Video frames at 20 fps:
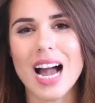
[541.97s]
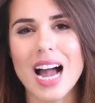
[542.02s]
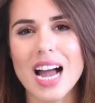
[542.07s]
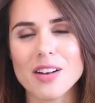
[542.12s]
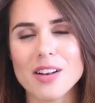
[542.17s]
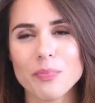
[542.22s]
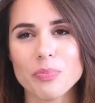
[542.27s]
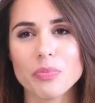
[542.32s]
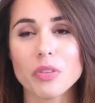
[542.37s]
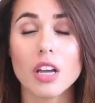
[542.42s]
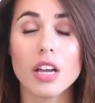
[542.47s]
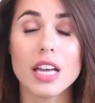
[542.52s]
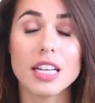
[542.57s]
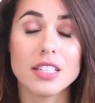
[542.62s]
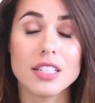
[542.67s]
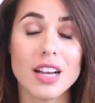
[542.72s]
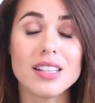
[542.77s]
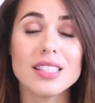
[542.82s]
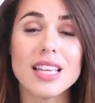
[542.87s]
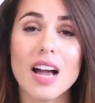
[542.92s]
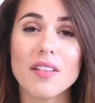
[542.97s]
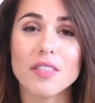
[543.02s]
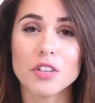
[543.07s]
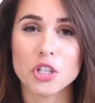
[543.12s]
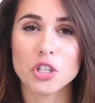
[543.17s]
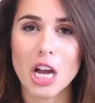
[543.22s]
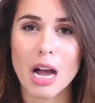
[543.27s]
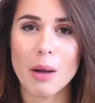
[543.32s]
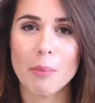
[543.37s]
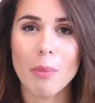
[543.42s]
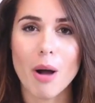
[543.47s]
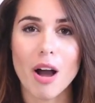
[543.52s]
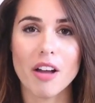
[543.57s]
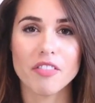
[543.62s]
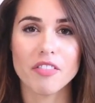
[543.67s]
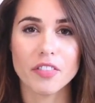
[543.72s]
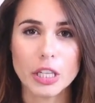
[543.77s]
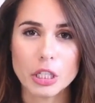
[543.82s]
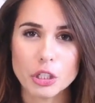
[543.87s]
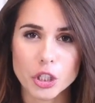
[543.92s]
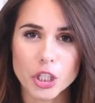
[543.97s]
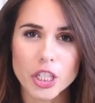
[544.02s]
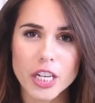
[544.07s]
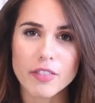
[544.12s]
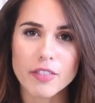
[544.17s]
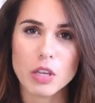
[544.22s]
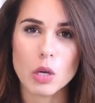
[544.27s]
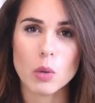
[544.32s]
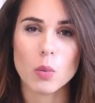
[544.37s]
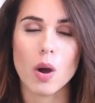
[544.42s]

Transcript: that it does have a chatbot feature if